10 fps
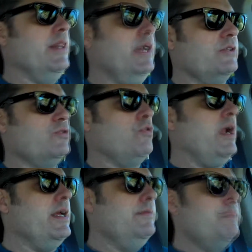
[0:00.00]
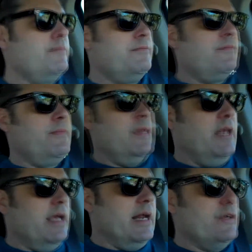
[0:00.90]
I think it's great.
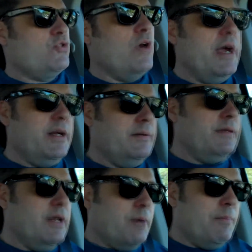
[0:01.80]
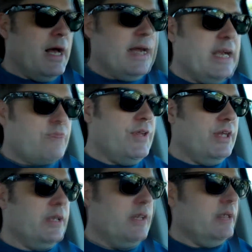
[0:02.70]
And I try to, you know, buy
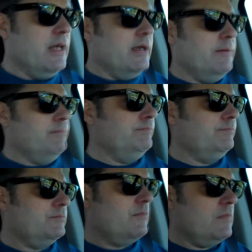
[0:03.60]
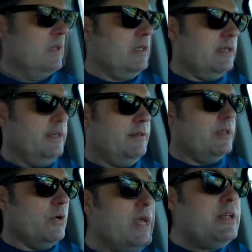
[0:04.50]
everything, um,
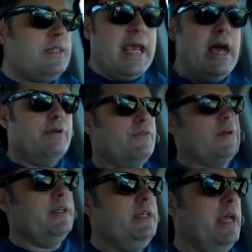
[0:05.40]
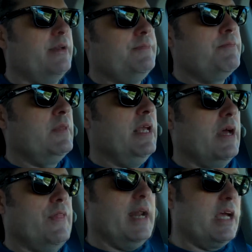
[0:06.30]
you know, in town if I can.
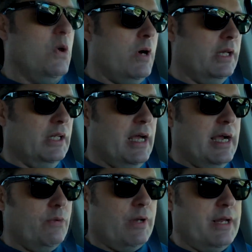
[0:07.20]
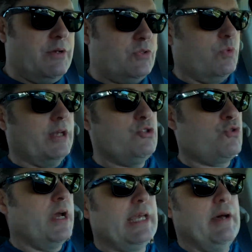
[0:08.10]
And then I go online when I just, when I
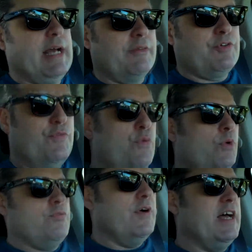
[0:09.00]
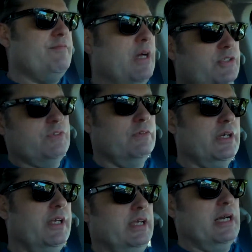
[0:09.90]
strike out after four or five months of
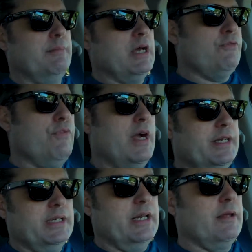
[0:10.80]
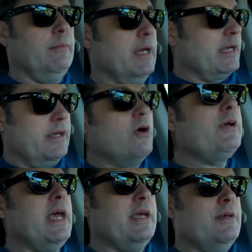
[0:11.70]
looking and I'm not finding it. I'm like, I,
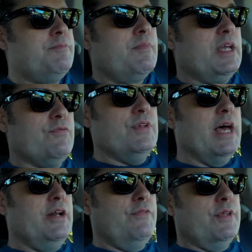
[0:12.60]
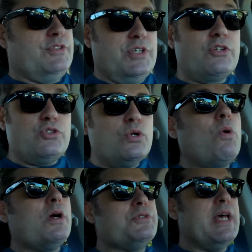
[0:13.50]
okay, if none of the six
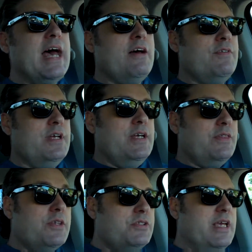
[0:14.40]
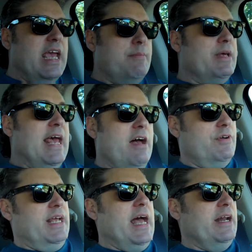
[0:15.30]
stores have this game and
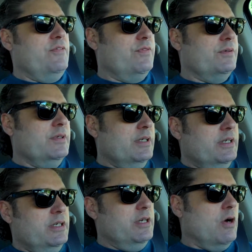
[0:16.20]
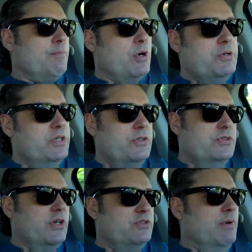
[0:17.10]
haven't had it for, you know, approaching
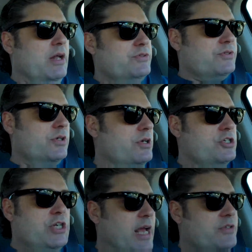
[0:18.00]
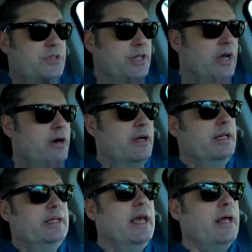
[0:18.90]
six months, there's a good chance that they aren't
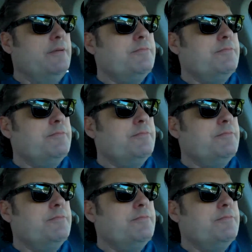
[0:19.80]
going to get it.